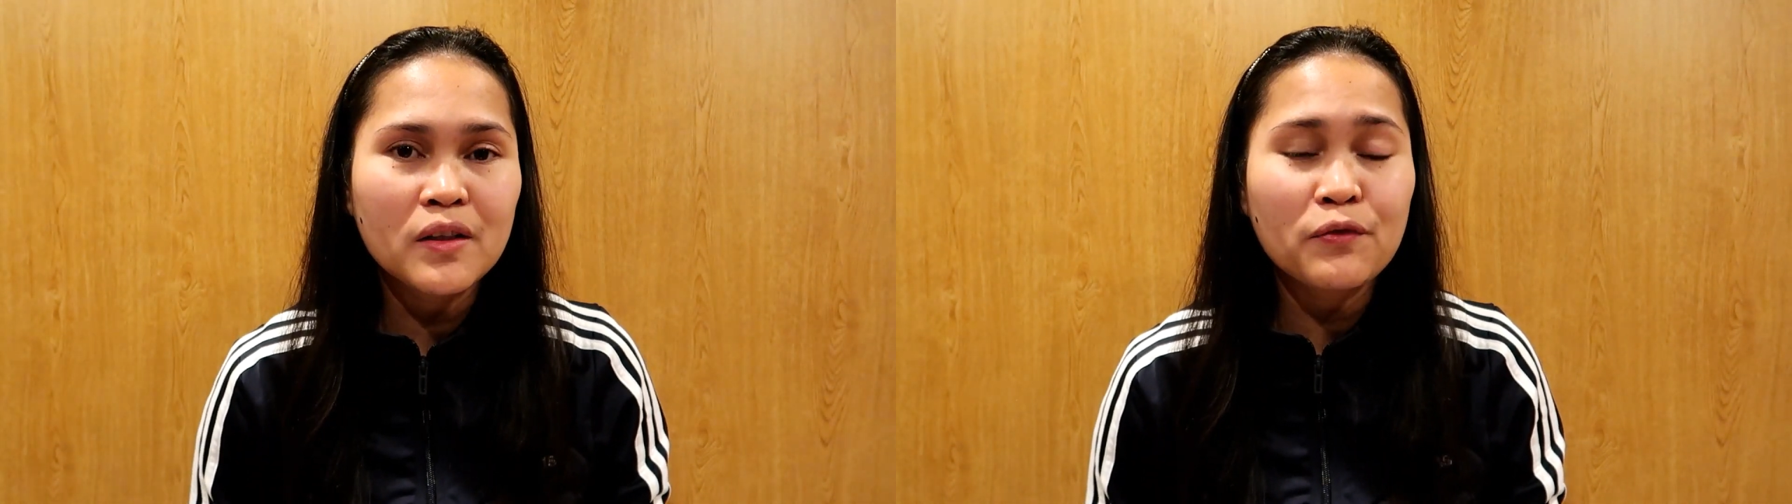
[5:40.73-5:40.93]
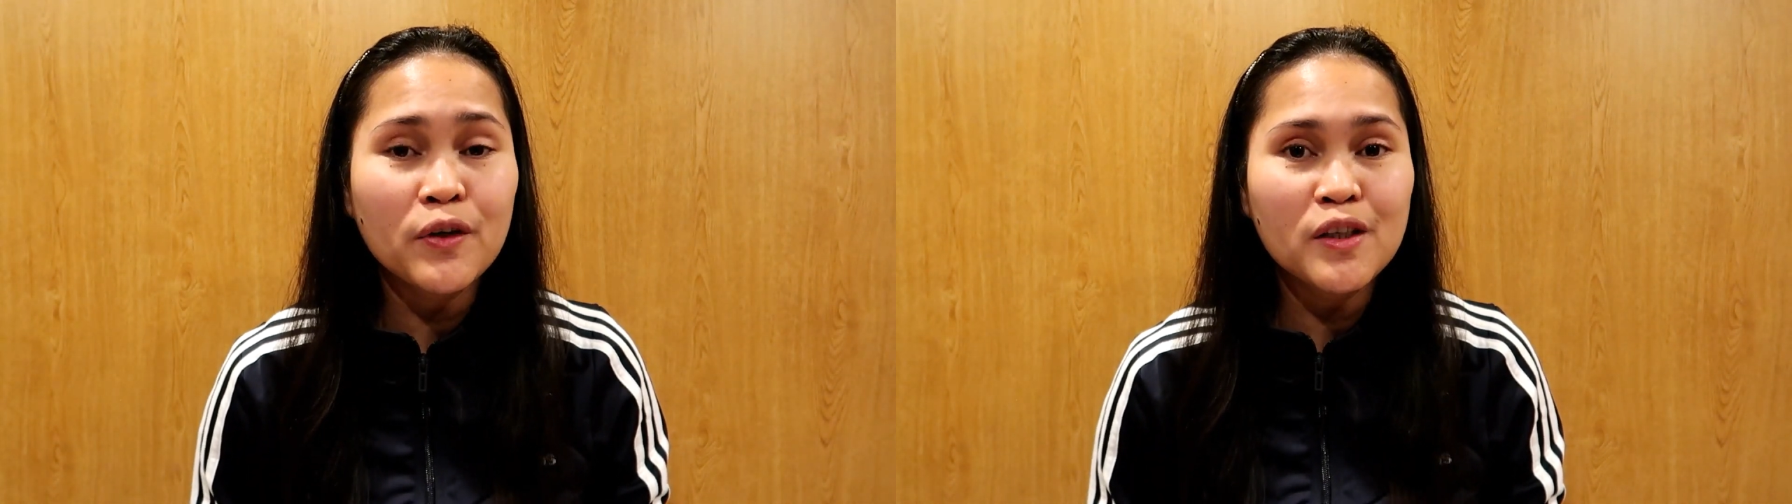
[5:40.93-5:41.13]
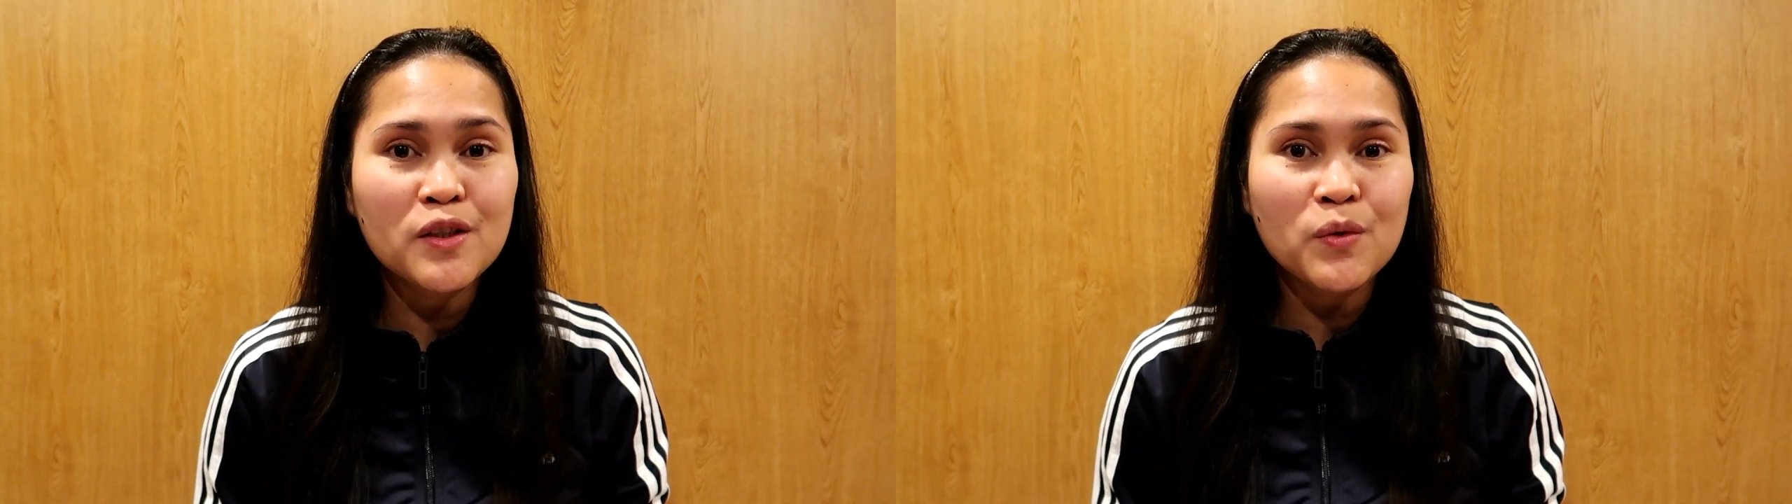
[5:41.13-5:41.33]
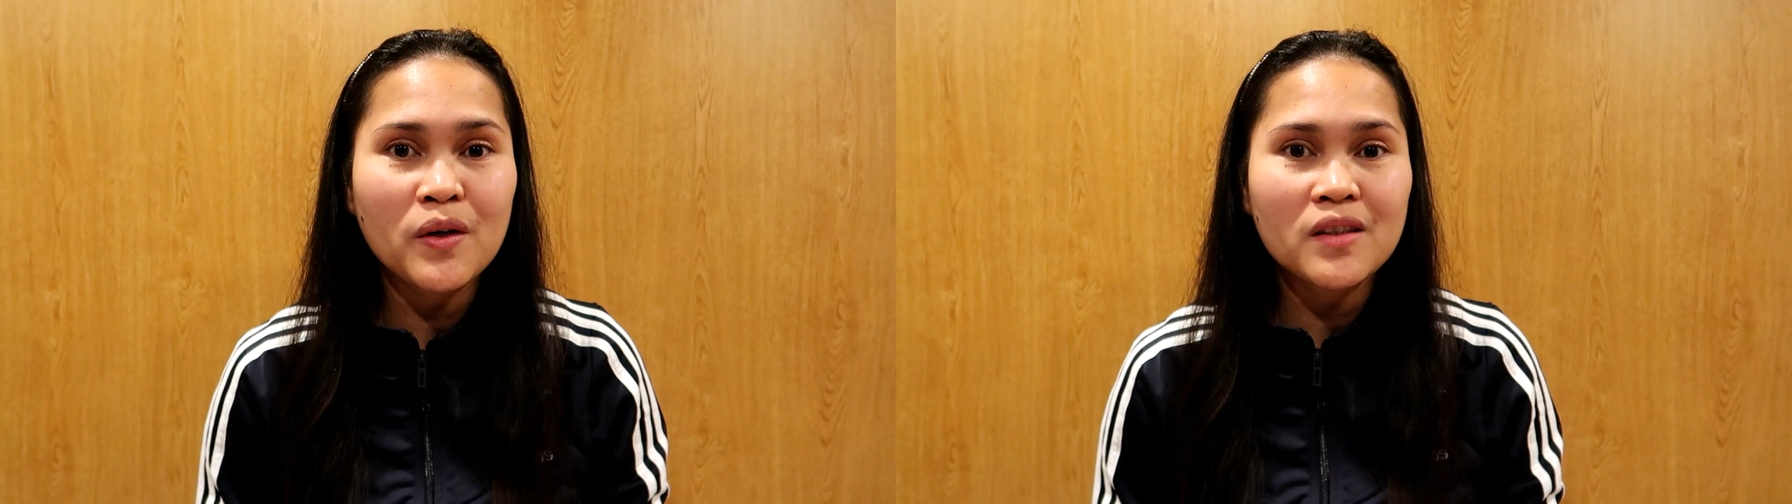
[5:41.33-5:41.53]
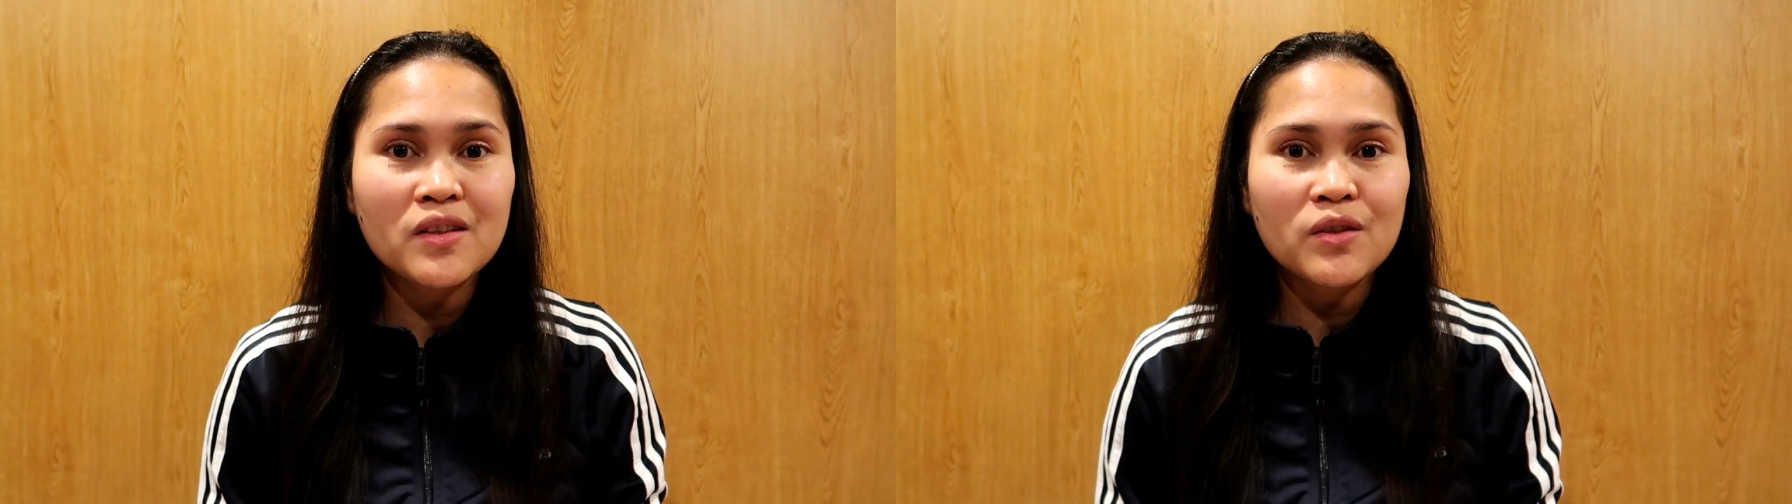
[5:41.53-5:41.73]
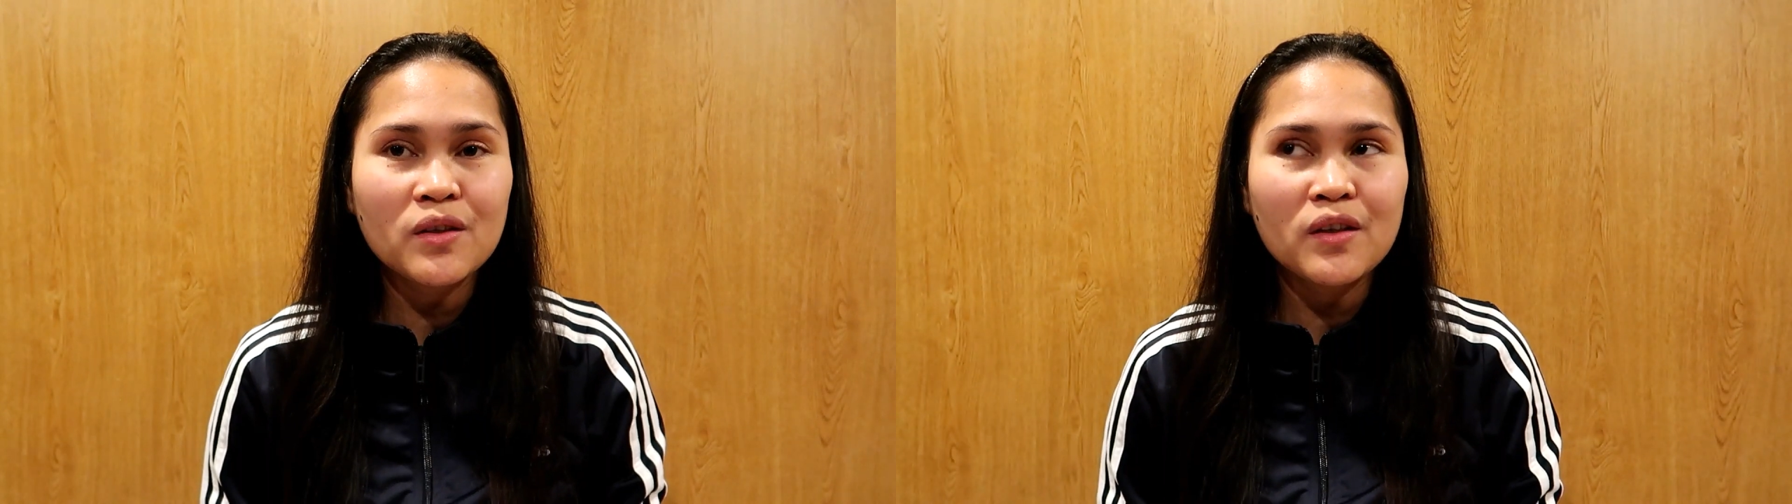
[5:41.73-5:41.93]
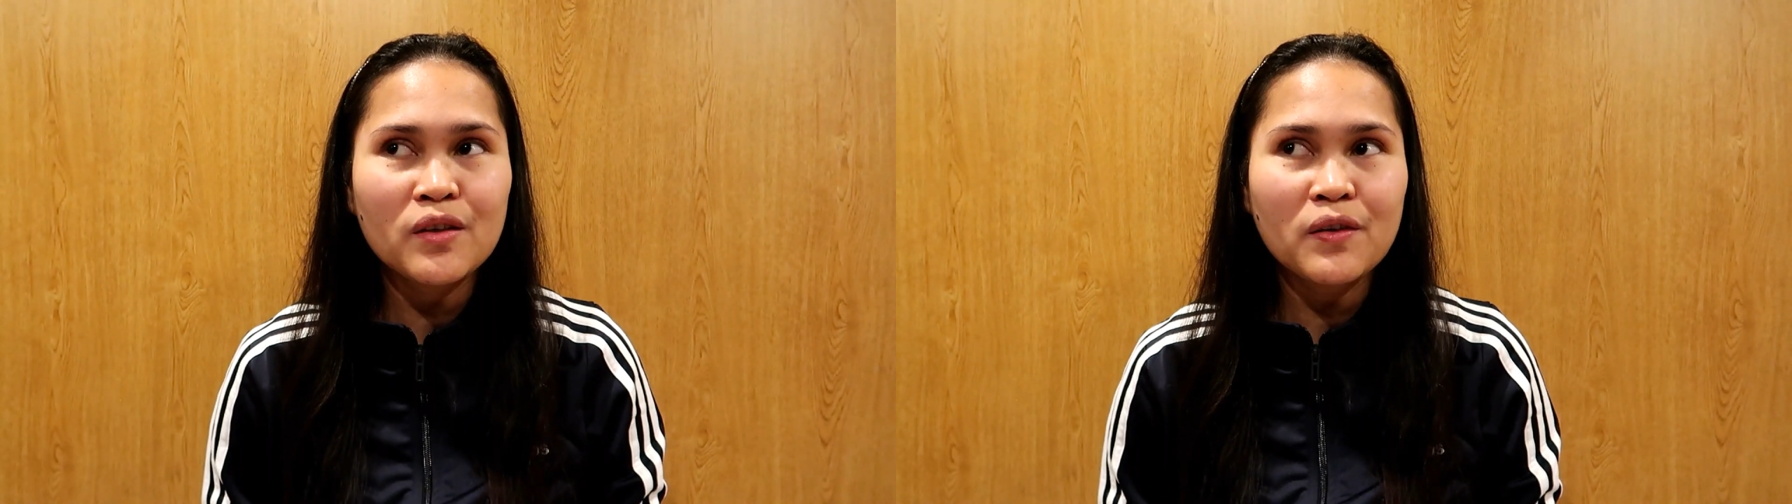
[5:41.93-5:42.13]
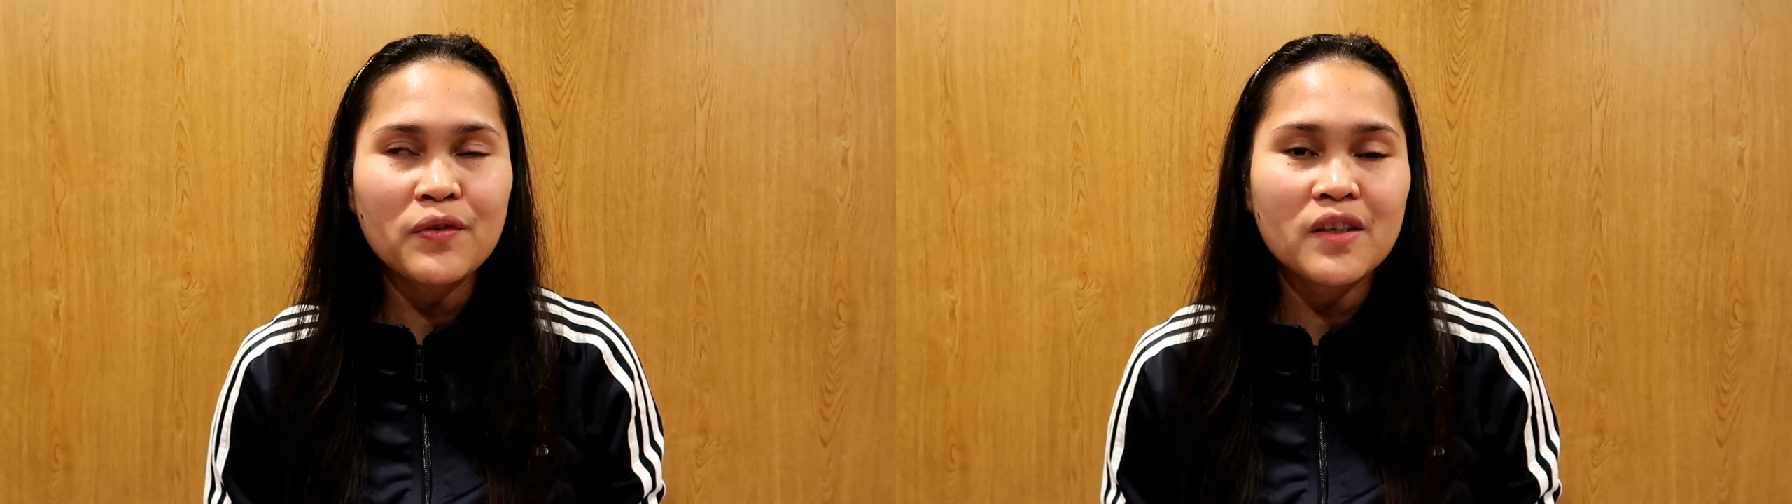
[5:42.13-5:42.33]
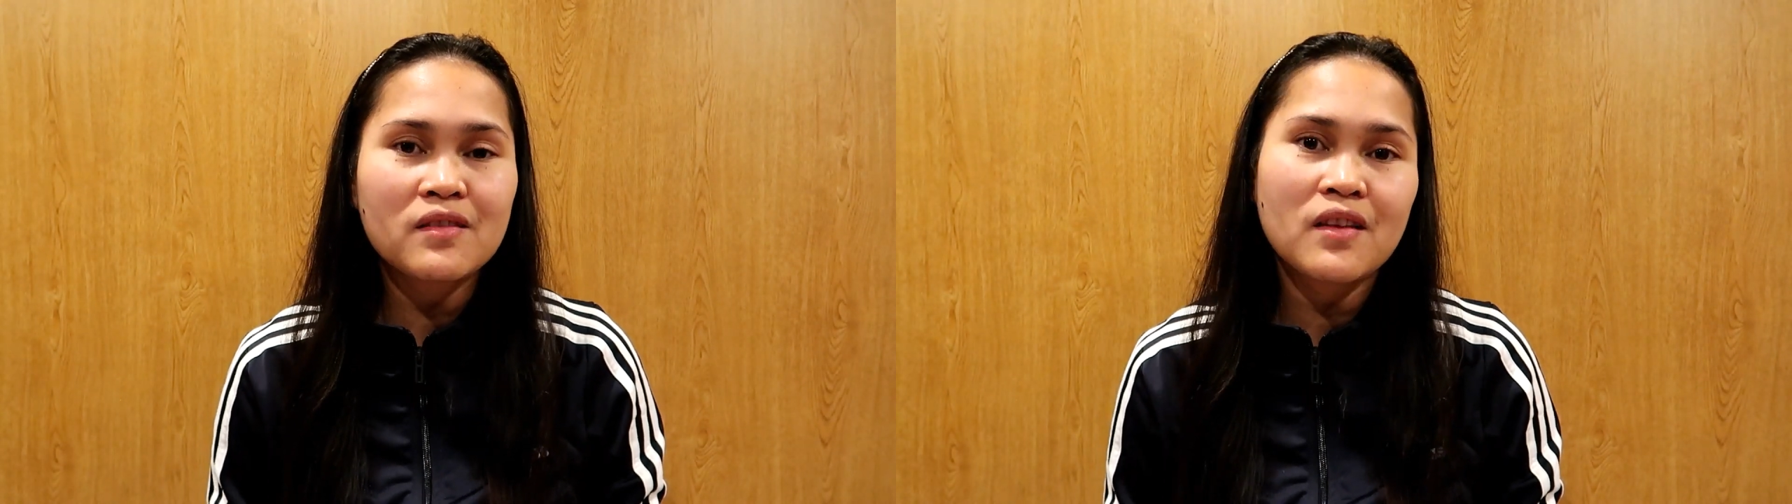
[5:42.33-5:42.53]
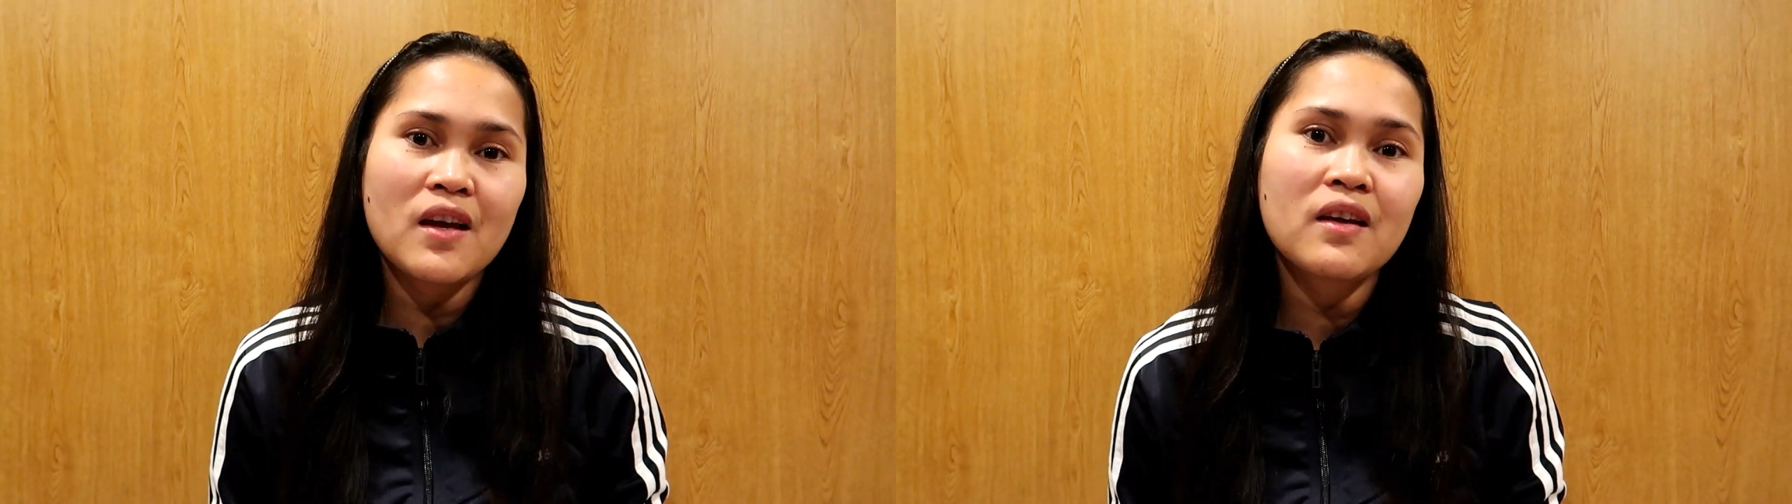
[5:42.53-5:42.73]
the first question or the
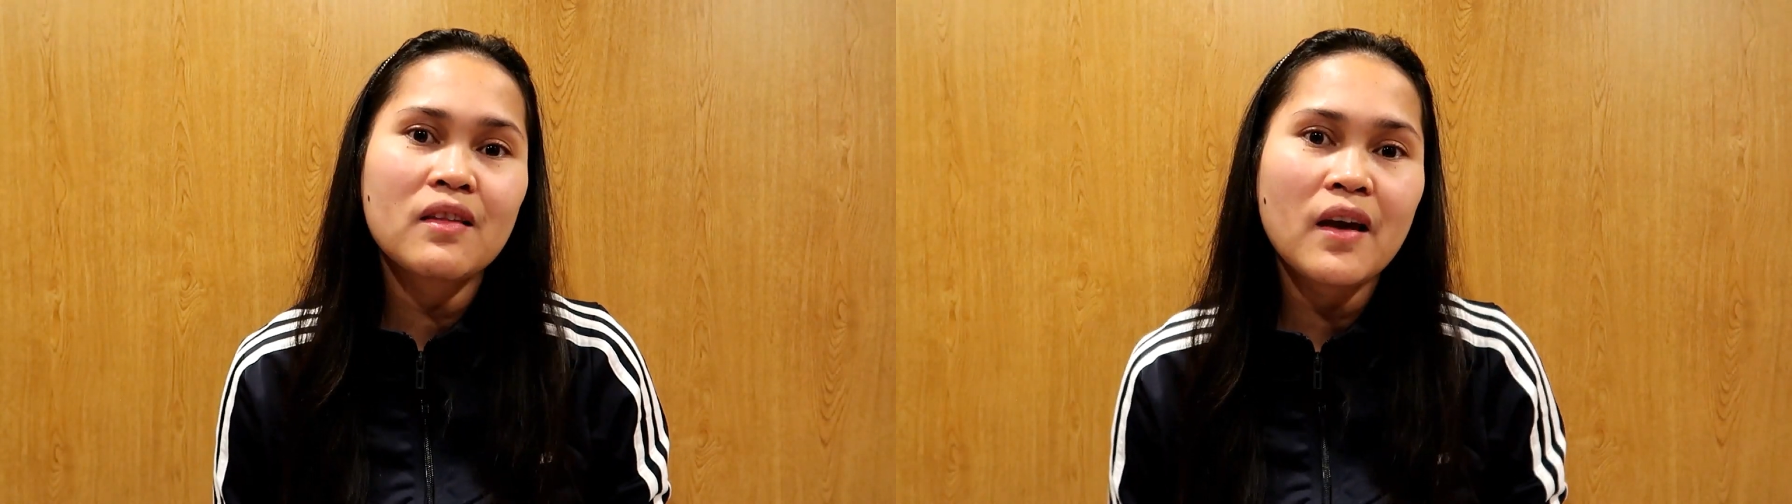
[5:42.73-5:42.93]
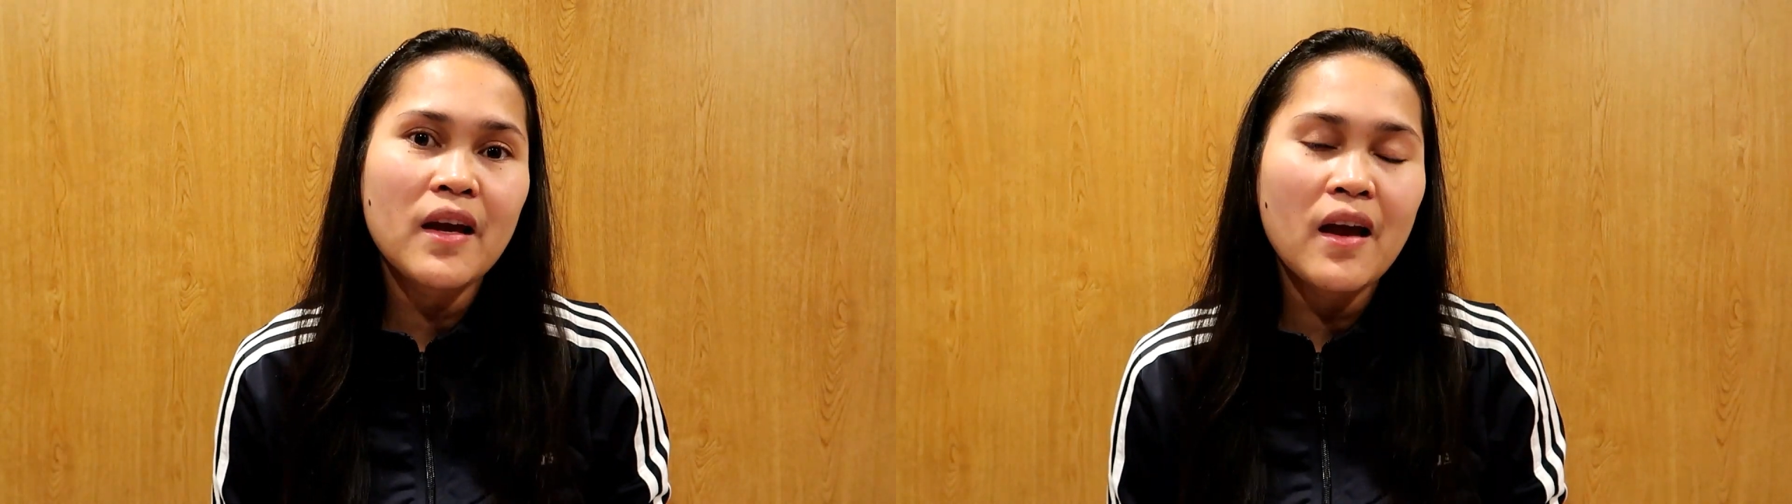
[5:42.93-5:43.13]
first thing